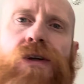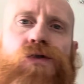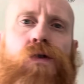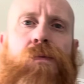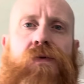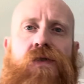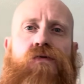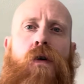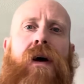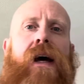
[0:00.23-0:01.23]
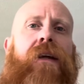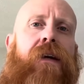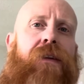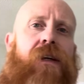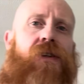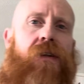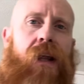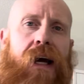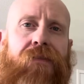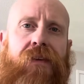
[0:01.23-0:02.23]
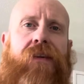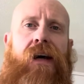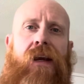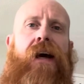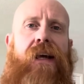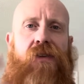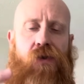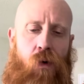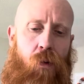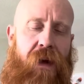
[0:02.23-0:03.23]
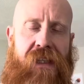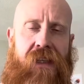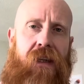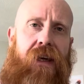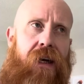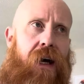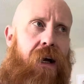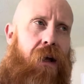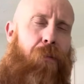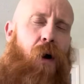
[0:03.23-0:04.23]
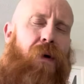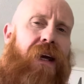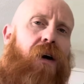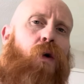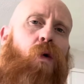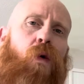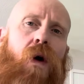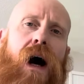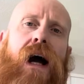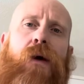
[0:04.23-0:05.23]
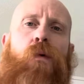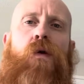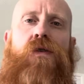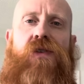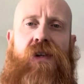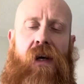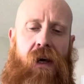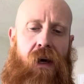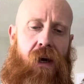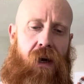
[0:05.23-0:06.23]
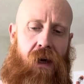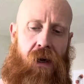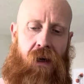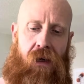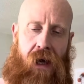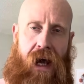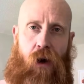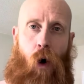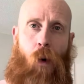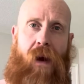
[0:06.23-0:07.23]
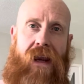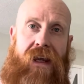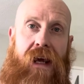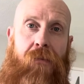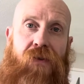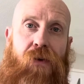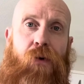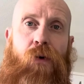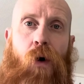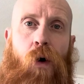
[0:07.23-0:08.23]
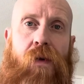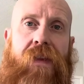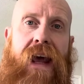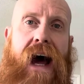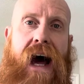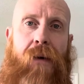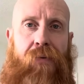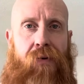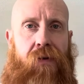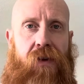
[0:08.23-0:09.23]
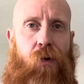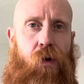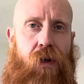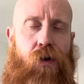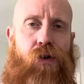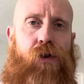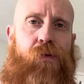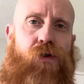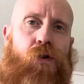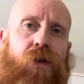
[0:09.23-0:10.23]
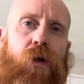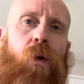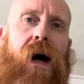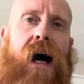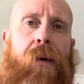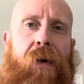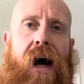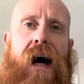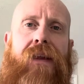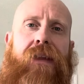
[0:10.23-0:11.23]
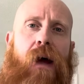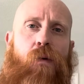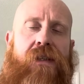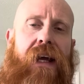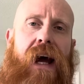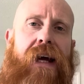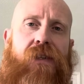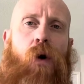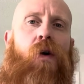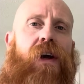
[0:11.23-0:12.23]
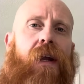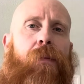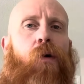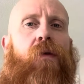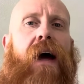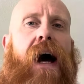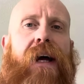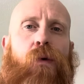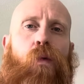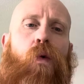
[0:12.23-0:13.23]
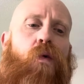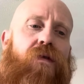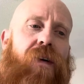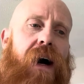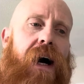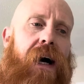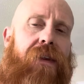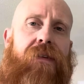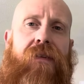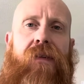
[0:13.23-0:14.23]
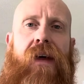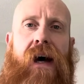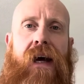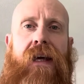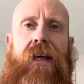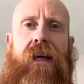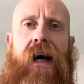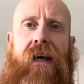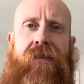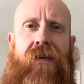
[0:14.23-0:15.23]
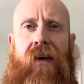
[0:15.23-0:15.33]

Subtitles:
troops, strong and conditioned, live and direct. So basically a week ago a comment came through on the app, the YouTube Studio app, and it was a guy talking about the Iron Wolf and that he had